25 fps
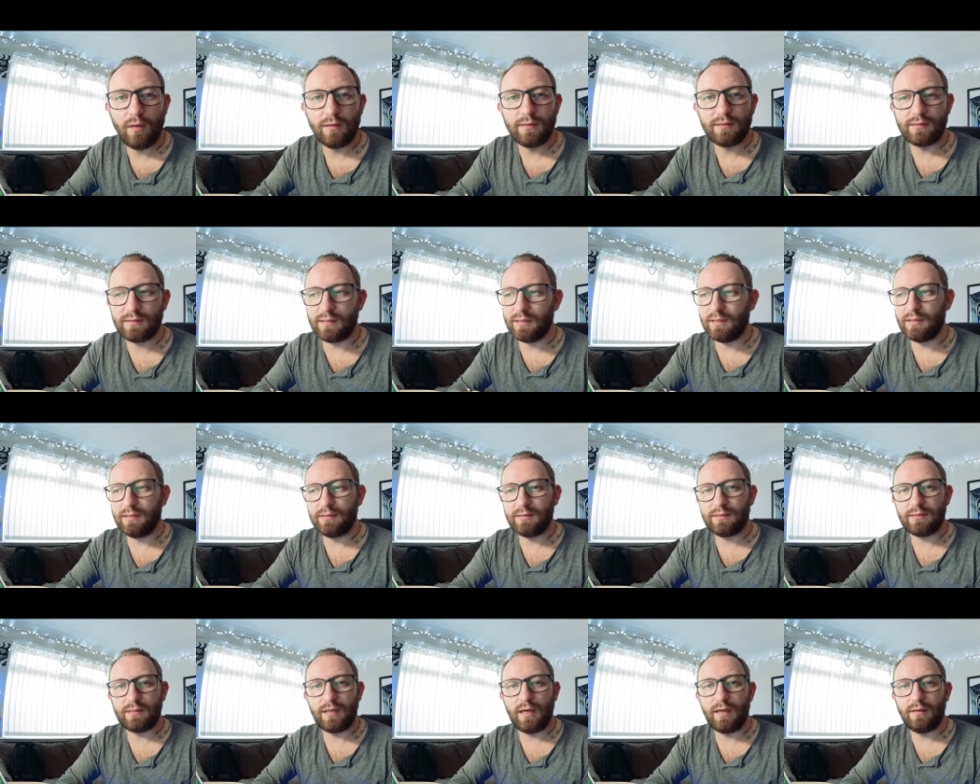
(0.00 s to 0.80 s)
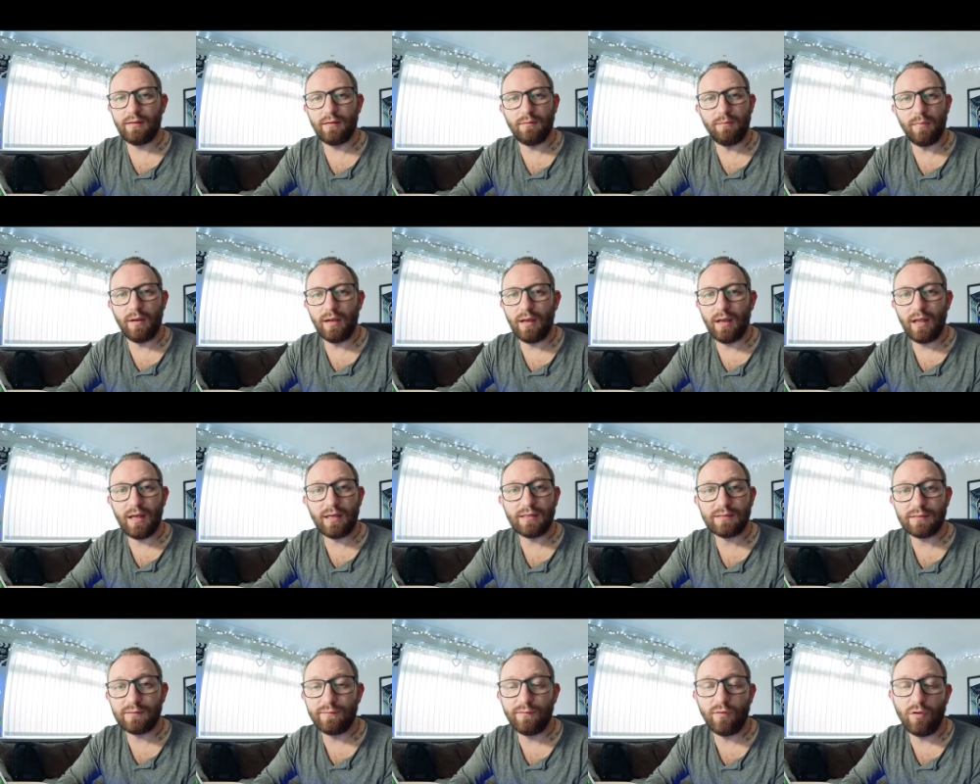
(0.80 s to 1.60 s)
since I did my
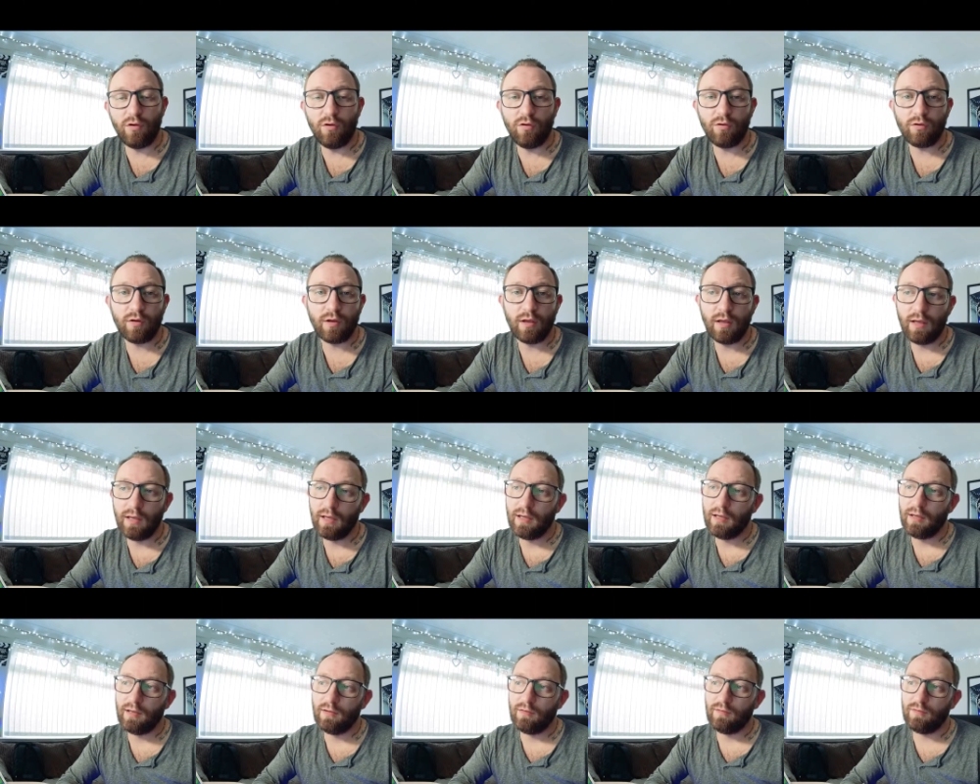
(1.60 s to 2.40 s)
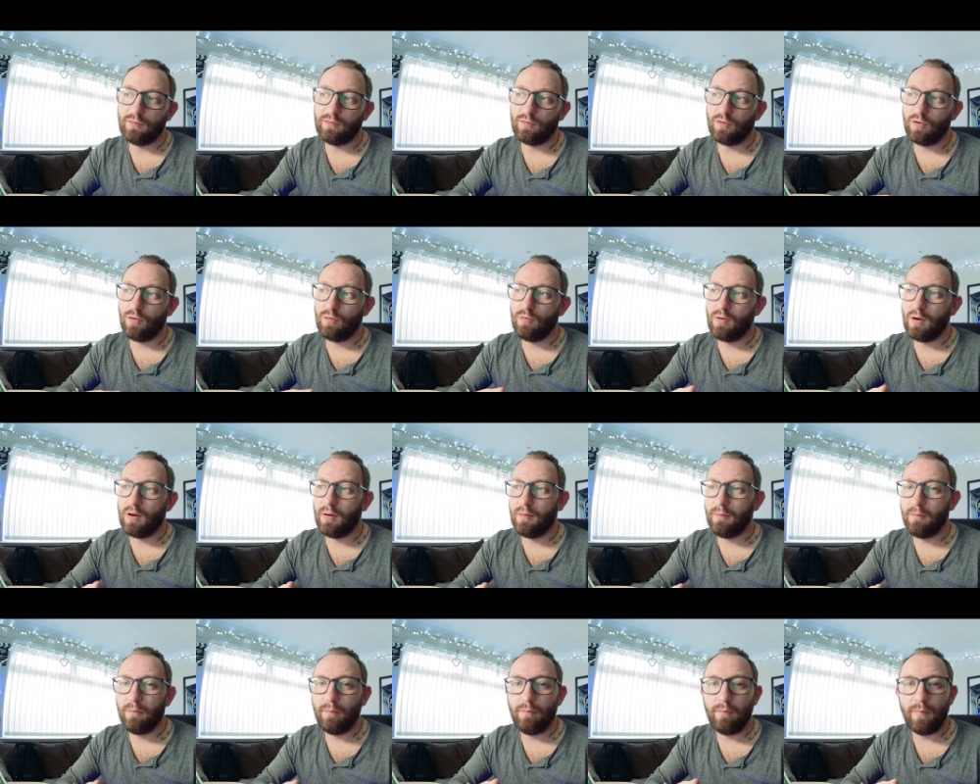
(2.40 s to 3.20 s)
last vlog. So
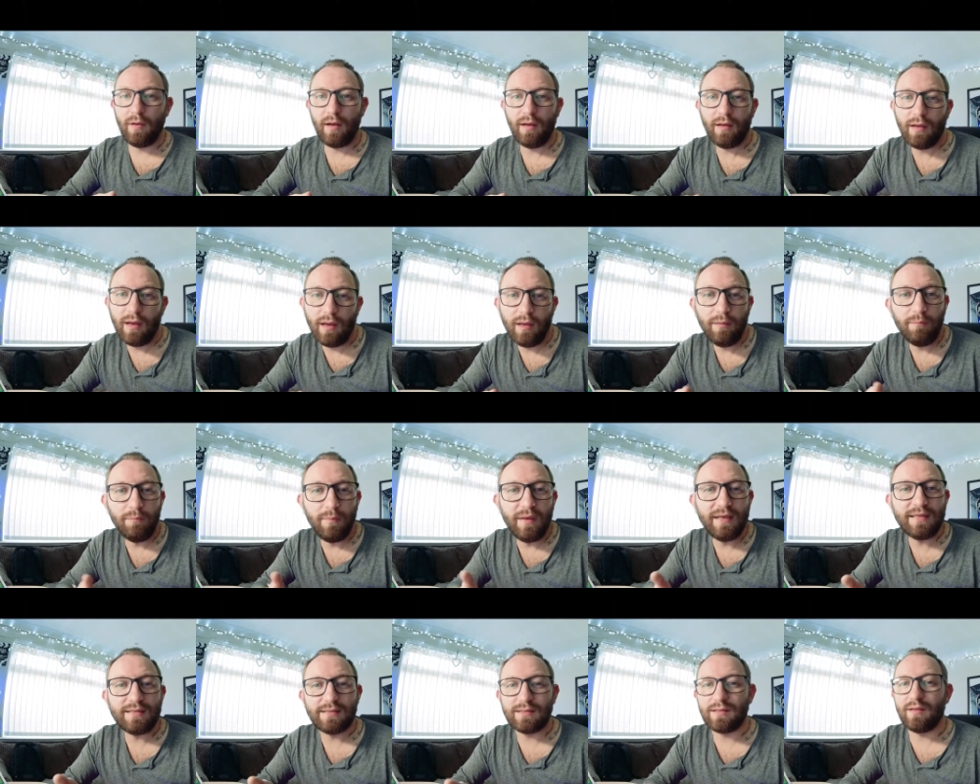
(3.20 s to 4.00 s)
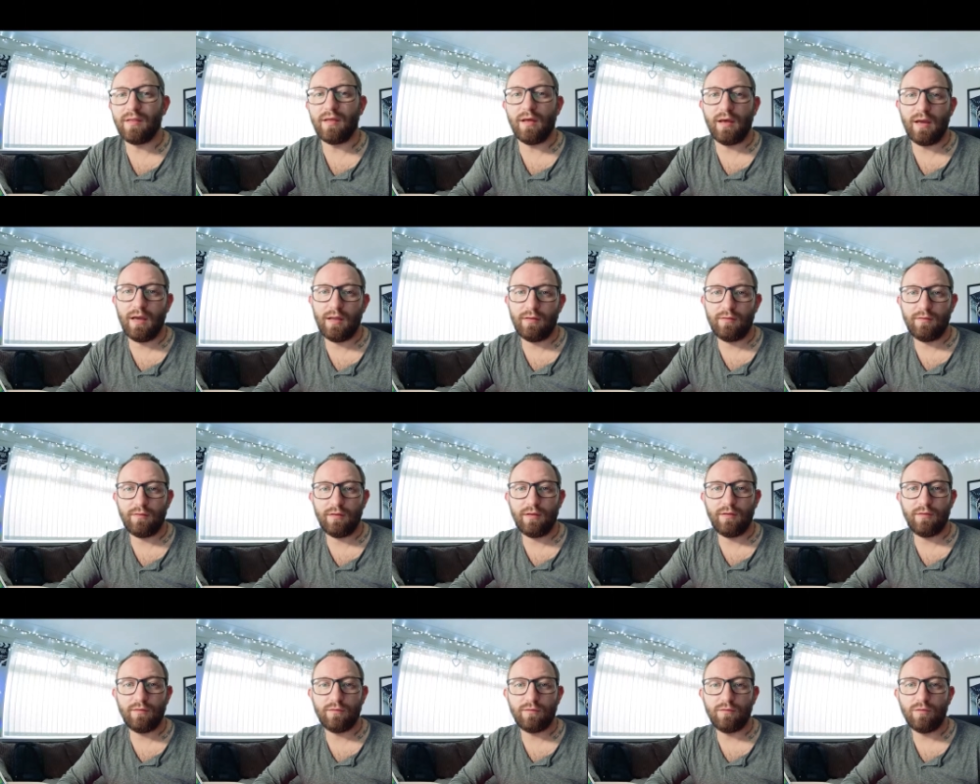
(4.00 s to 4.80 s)
um, I, I missed that.
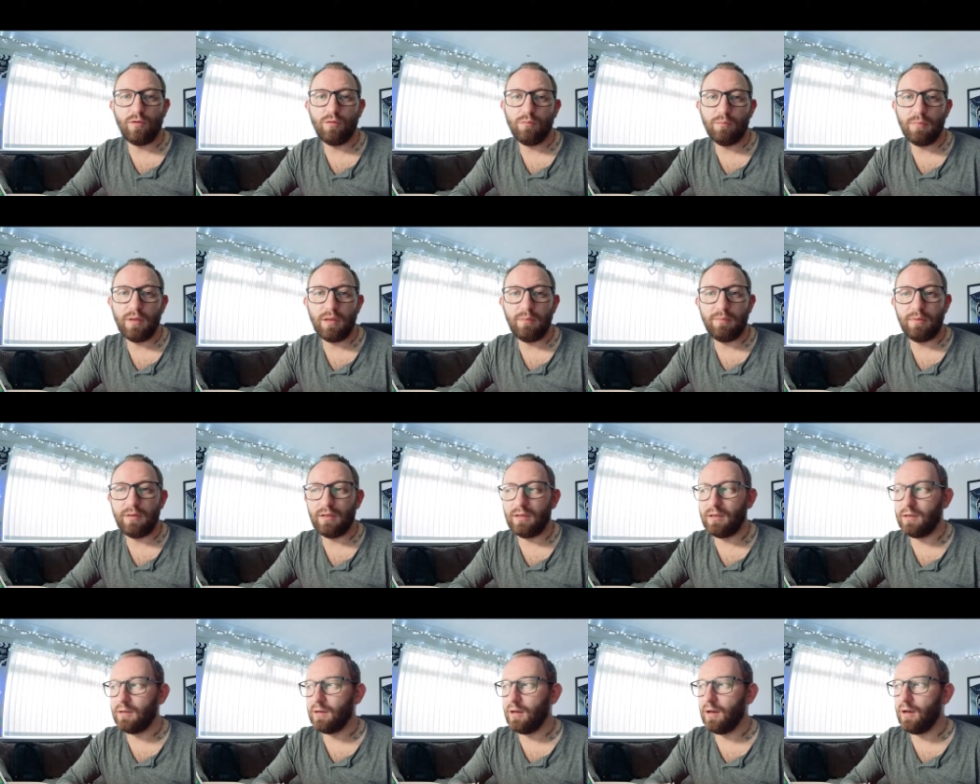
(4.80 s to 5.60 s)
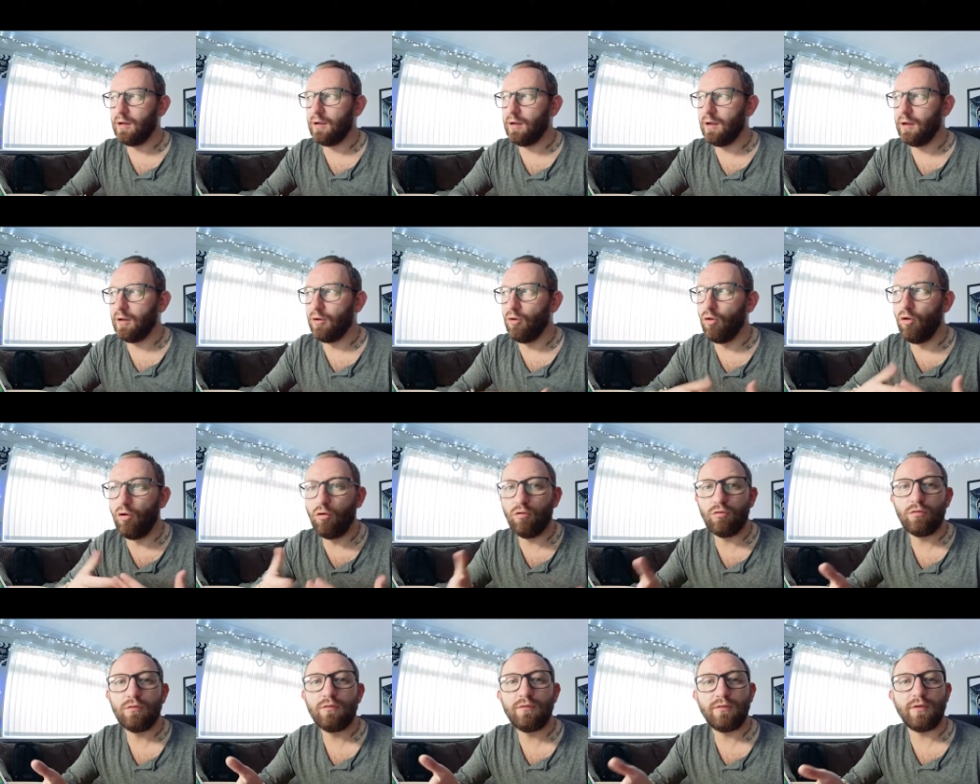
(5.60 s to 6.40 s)
It's not maybe a, a
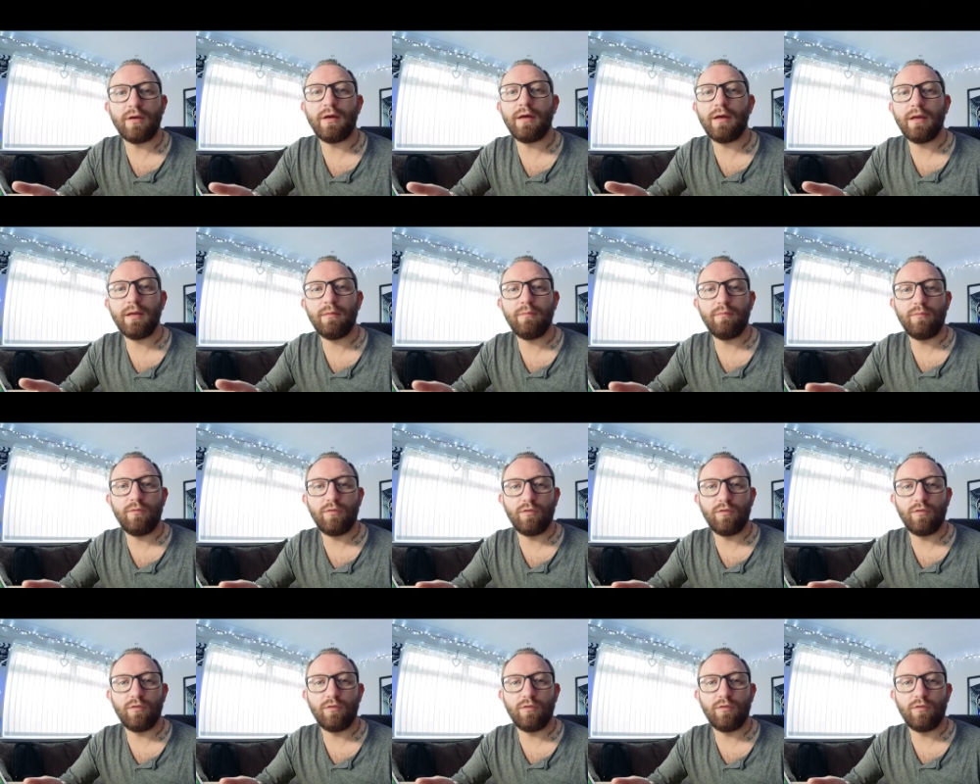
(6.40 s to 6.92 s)
long time